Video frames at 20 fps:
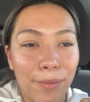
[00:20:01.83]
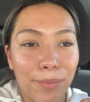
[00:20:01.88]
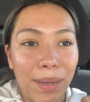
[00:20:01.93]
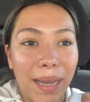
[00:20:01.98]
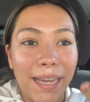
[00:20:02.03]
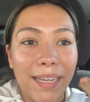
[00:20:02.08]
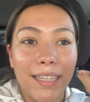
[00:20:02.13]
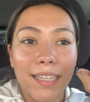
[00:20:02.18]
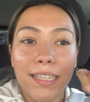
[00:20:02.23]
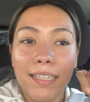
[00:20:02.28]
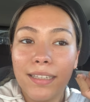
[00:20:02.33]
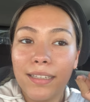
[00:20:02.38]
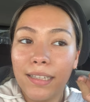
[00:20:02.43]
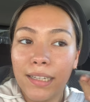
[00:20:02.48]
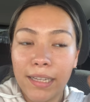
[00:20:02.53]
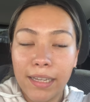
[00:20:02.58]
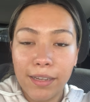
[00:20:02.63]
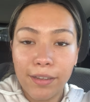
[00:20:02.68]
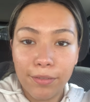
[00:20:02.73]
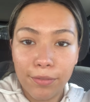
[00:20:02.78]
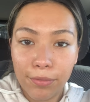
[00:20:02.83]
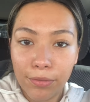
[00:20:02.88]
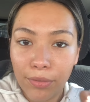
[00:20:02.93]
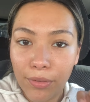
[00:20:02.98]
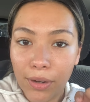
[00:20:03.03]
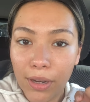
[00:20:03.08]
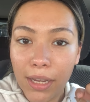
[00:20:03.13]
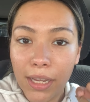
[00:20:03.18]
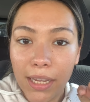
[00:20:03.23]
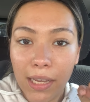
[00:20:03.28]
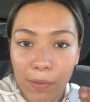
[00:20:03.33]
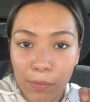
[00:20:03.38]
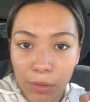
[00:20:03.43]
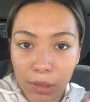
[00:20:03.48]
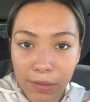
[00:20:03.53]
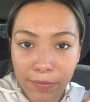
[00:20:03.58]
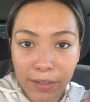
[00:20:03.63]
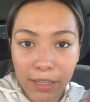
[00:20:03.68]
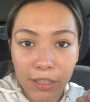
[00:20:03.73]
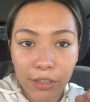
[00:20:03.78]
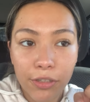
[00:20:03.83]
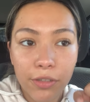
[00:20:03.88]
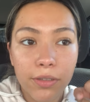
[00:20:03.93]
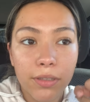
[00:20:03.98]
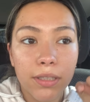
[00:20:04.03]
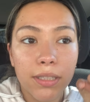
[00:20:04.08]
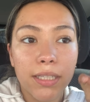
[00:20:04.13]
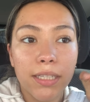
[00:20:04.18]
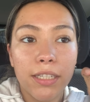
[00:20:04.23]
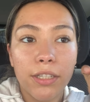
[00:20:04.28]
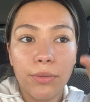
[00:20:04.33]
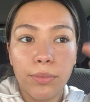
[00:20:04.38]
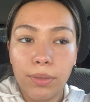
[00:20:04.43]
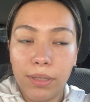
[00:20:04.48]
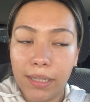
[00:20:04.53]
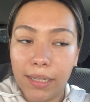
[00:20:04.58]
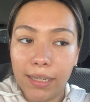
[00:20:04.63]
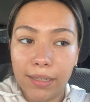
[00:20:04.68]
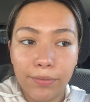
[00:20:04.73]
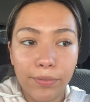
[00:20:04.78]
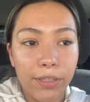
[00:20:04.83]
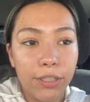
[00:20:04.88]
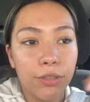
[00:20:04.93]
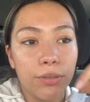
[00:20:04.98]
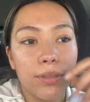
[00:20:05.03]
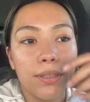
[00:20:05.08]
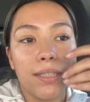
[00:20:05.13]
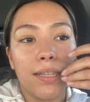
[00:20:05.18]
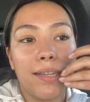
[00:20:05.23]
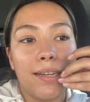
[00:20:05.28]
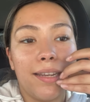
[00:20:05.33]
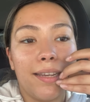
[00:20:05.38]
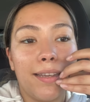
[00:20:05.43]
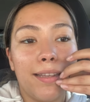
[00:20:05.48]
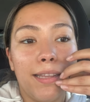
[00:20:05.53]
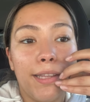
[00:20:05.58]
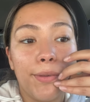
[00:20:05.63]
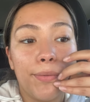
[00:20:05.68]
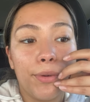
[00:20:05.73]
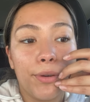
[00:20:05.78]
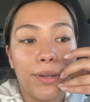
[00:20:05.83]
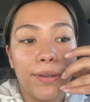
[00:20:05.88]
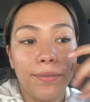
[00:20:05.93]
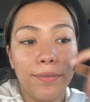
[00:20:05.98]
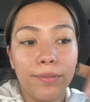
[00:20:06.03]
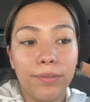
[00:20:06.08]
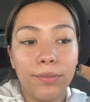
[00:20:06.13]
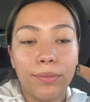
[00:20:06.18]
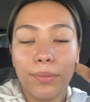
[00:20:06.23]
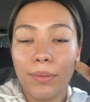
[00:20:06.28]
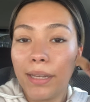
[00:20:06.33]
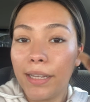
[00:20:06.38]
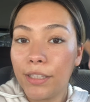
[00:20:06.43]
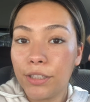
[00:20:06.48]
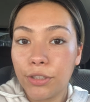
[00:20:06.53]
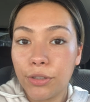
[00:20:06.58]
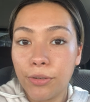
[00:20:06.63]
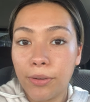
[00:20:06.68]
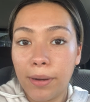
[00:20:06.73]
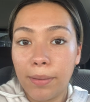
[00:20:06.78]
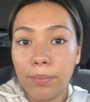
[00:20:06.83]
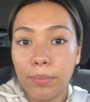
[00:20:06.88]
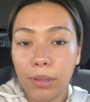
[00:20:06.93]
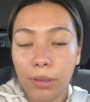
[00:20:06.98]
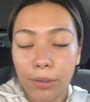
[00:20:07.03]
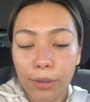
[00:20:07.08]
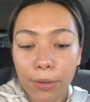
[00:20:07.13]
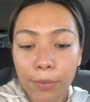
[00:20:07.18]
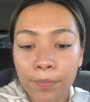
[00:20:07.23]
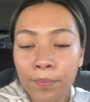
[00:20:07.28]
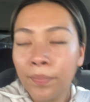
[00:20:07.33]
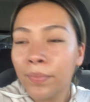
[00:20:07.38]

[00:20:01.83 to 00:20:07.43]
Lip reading: I can leave, if you live in Houston, you want to get facial done, I can leave her in Instagram below.